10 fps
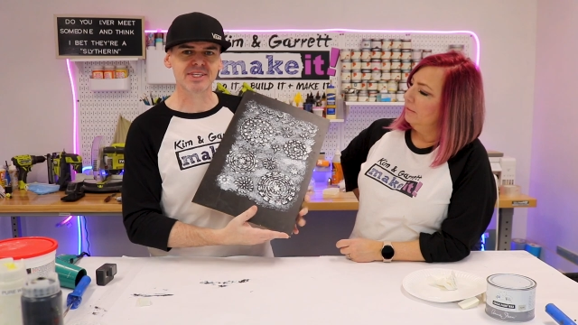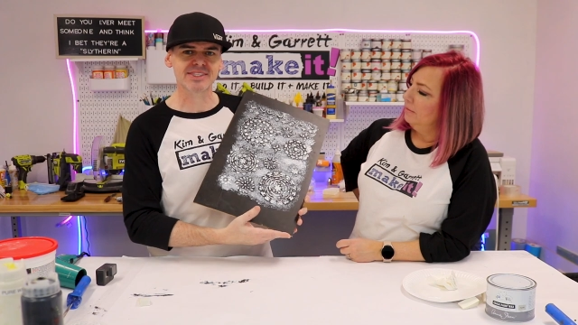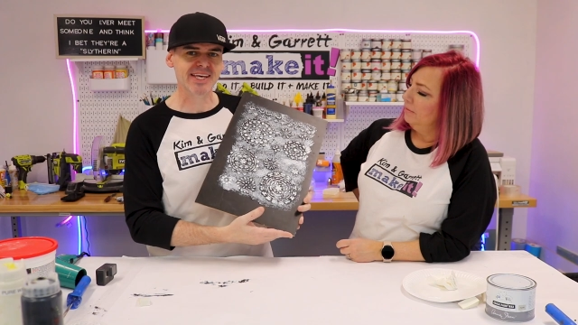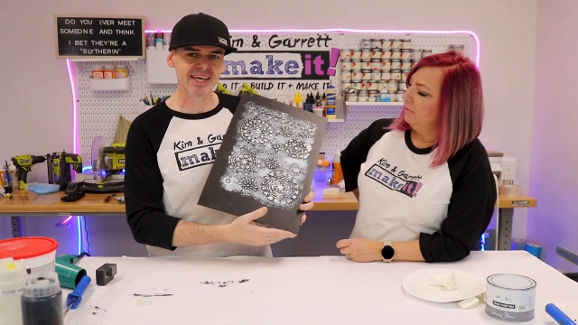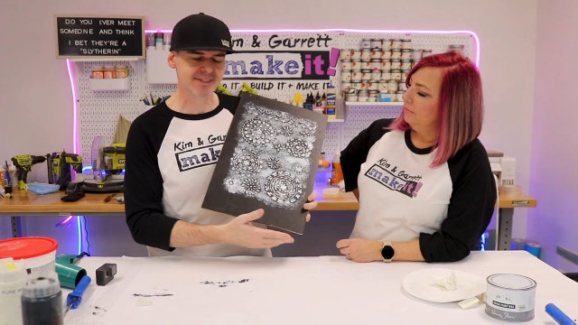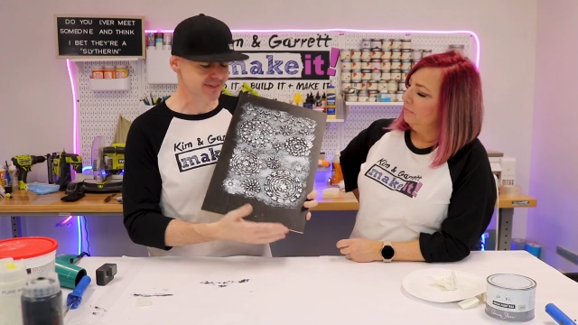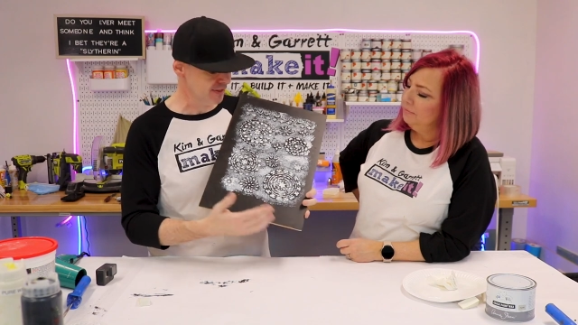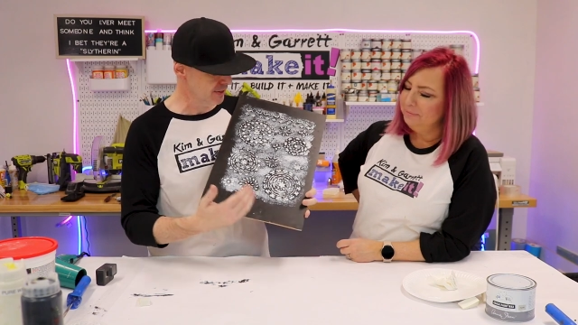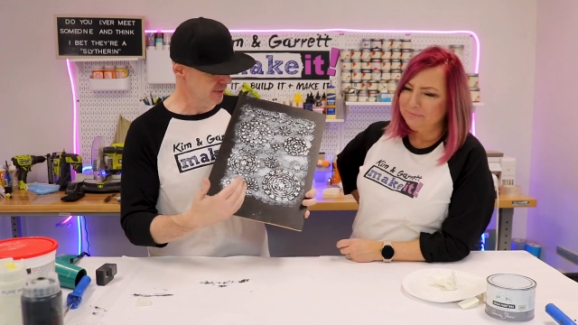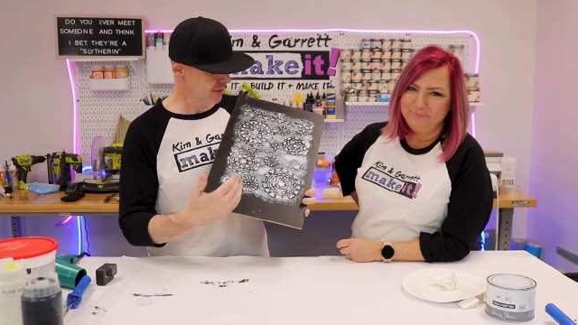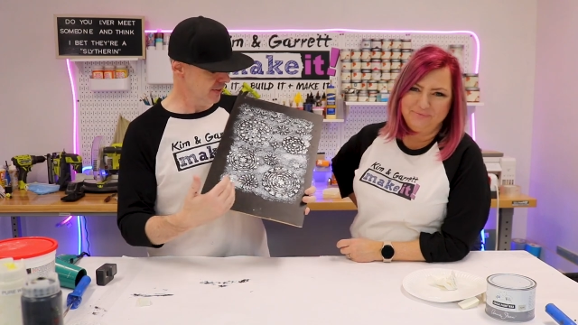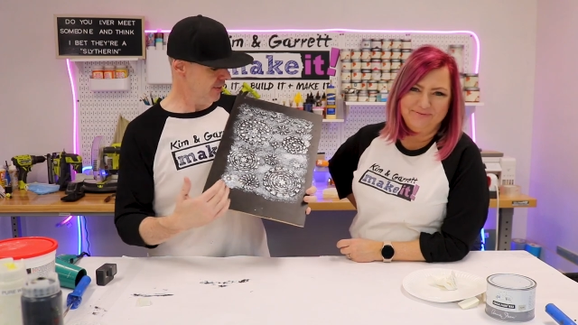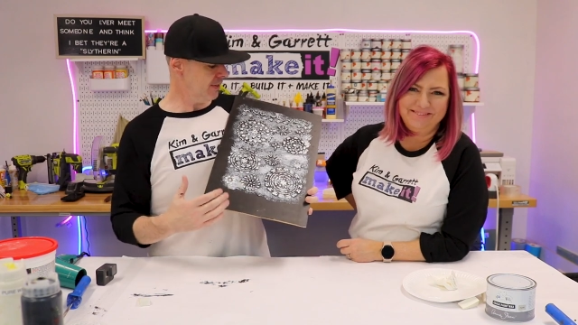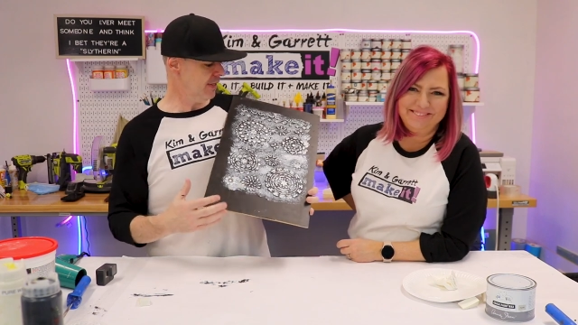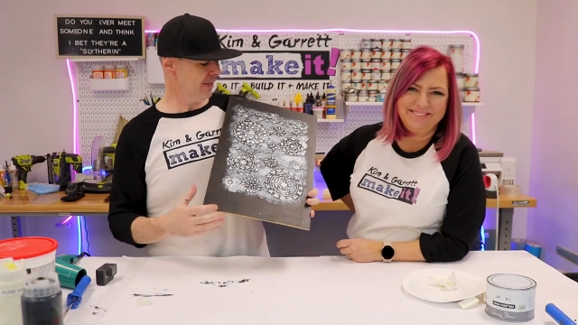Speaker 1: be a test.
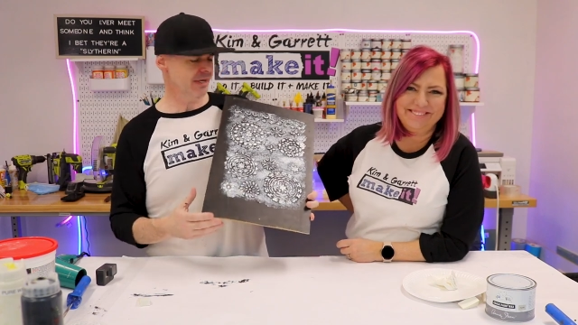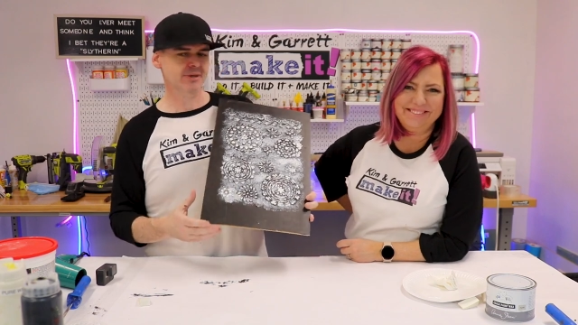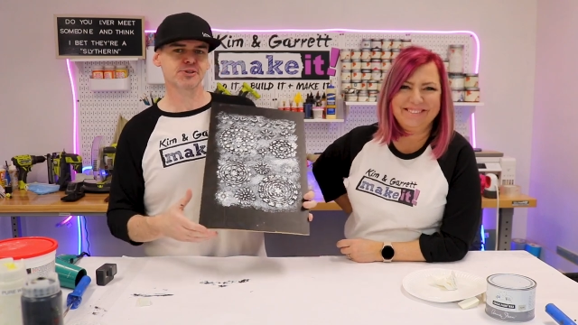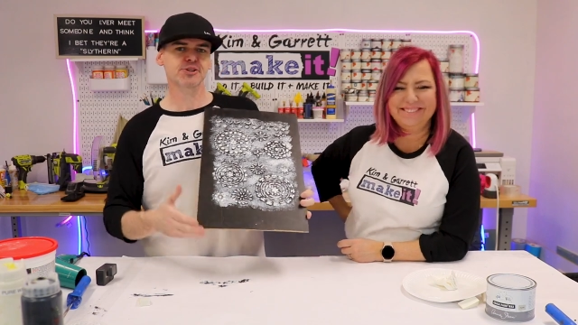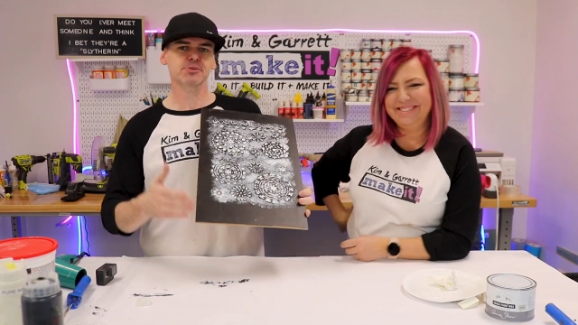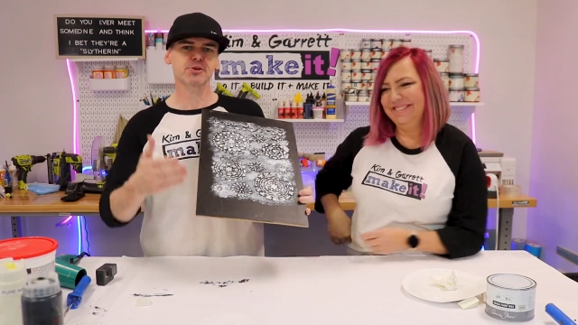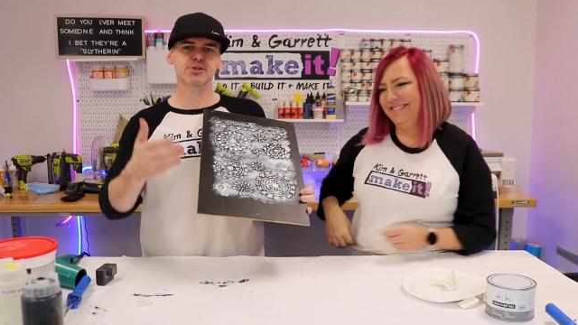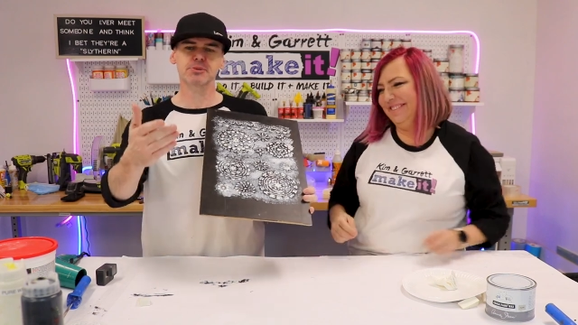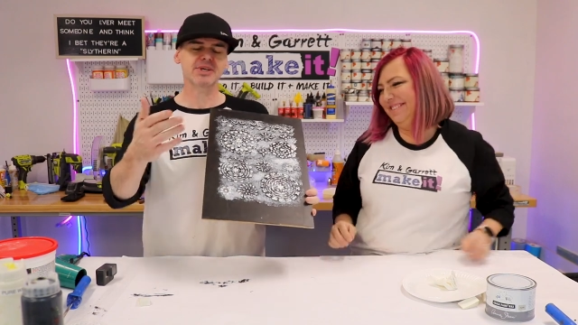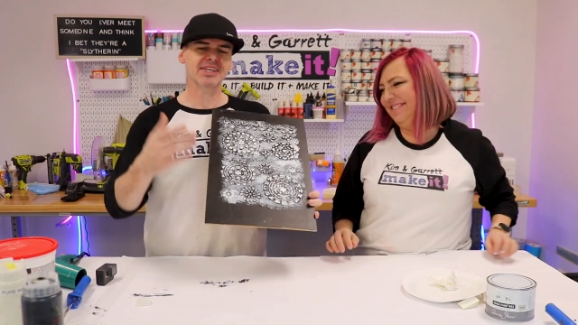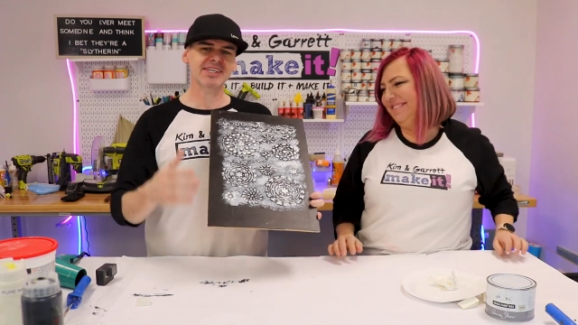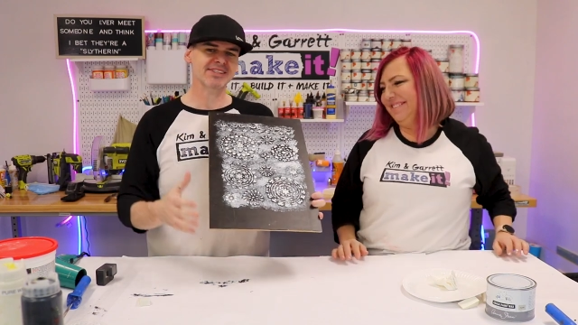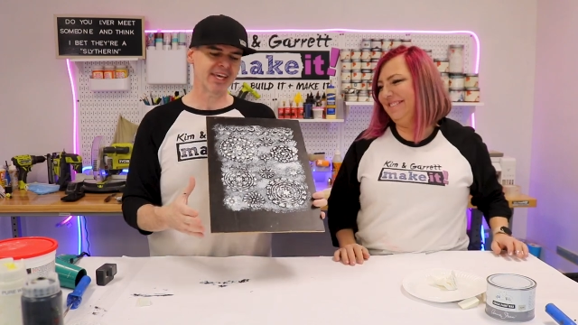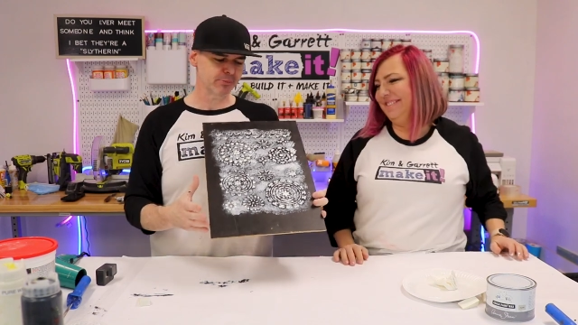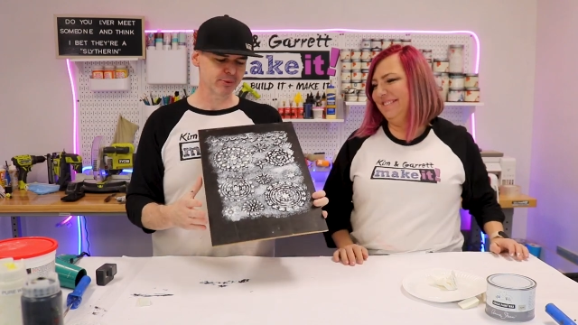Uh, it was just supposed to be an
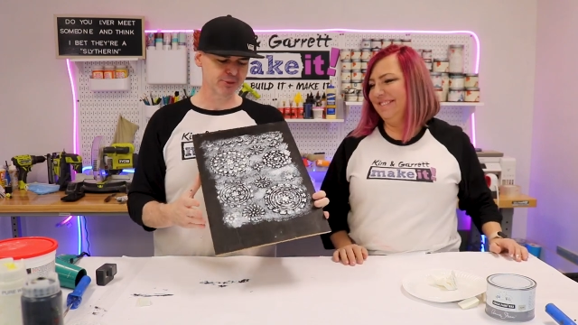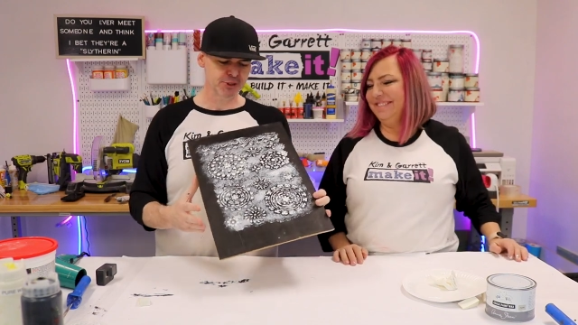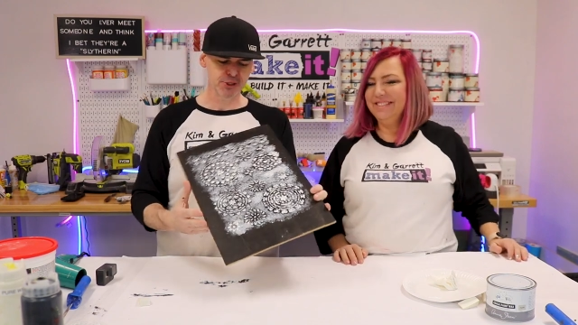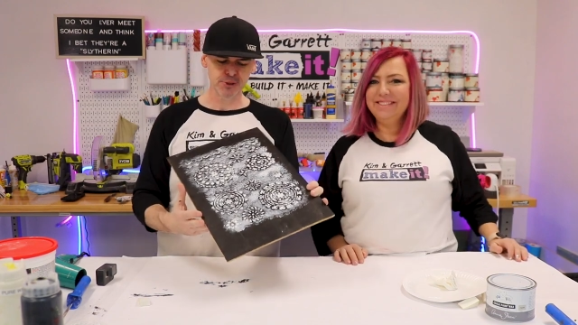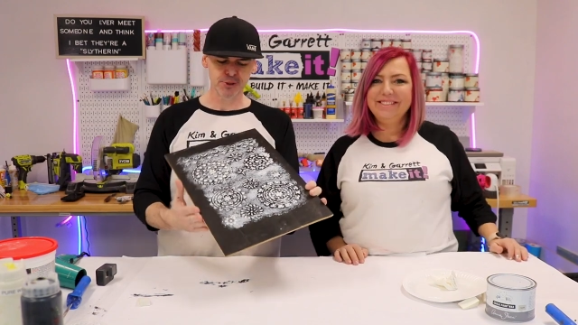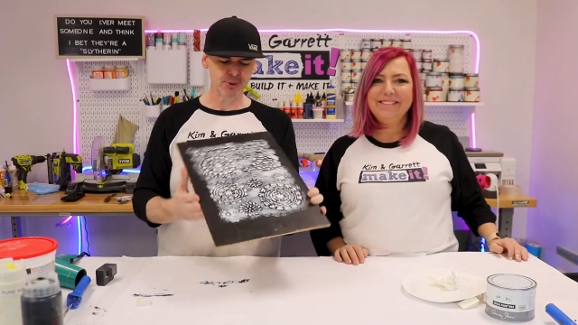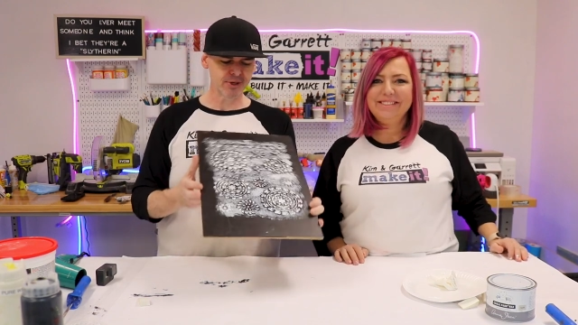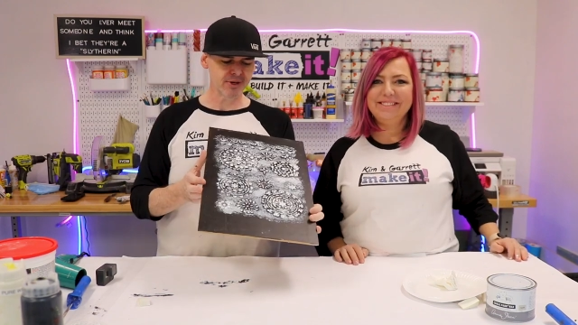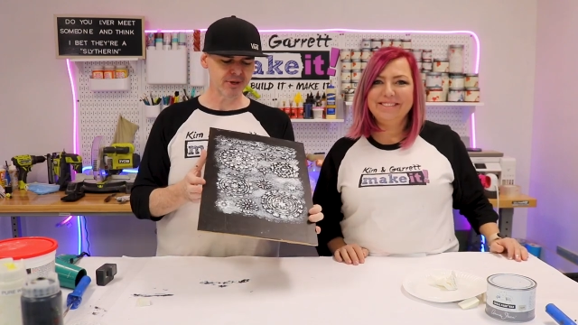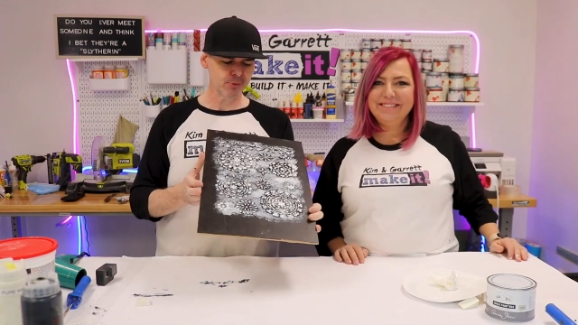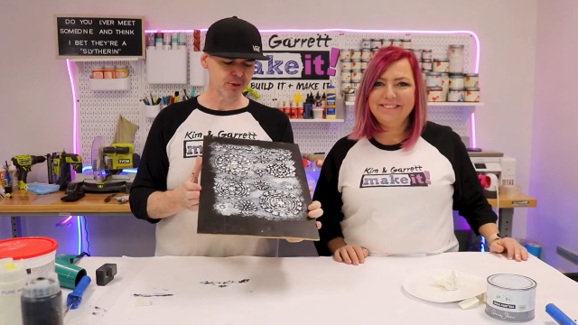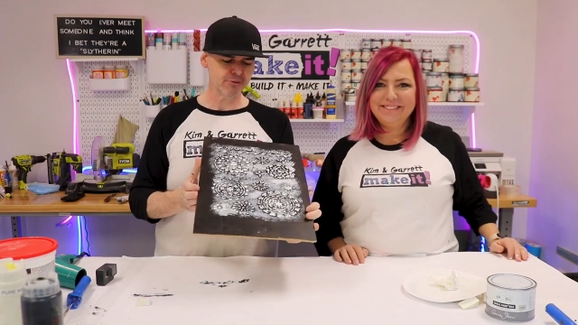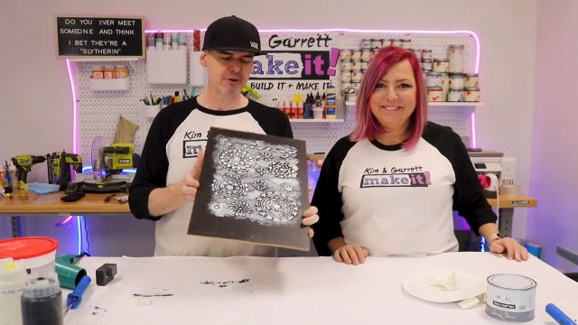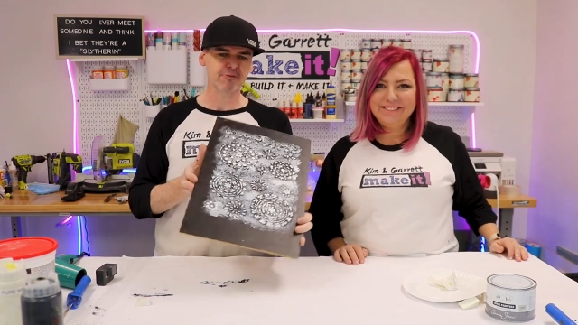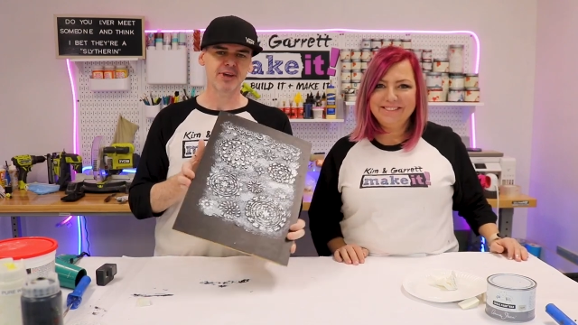example to show you uh,
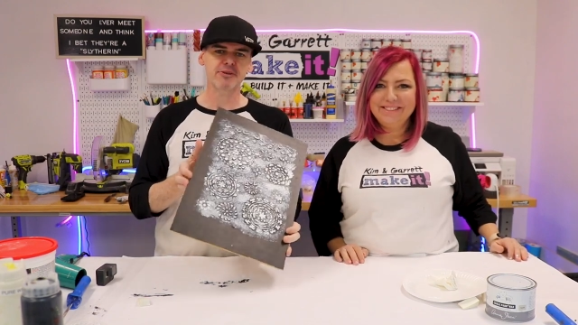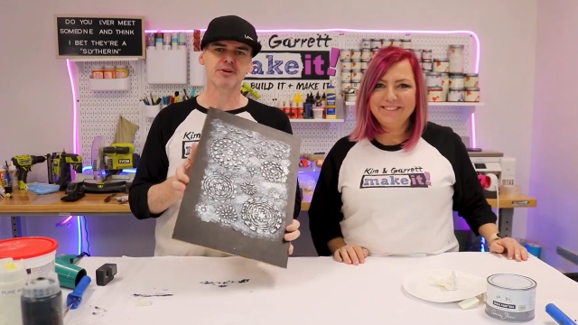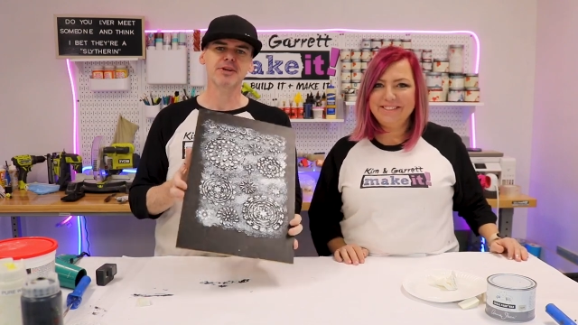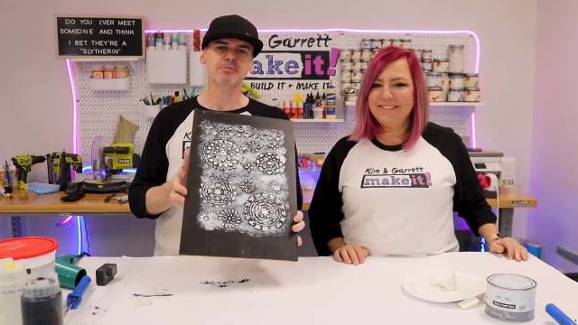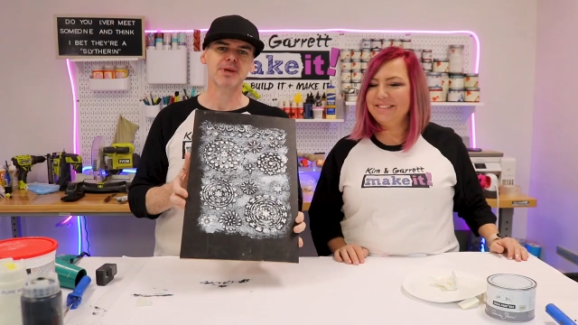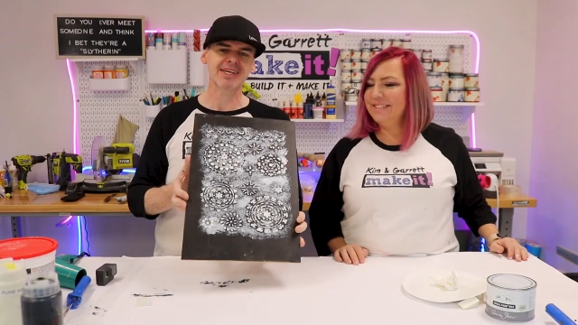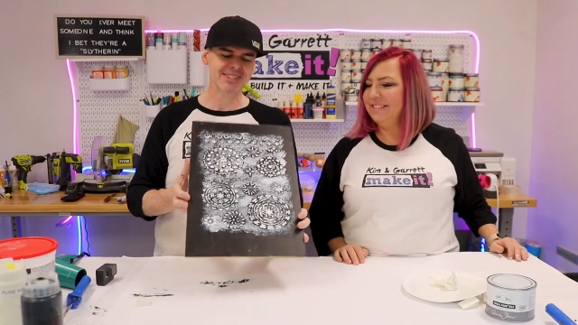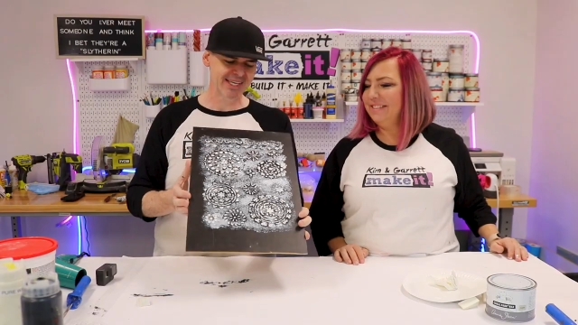one of our favorite paint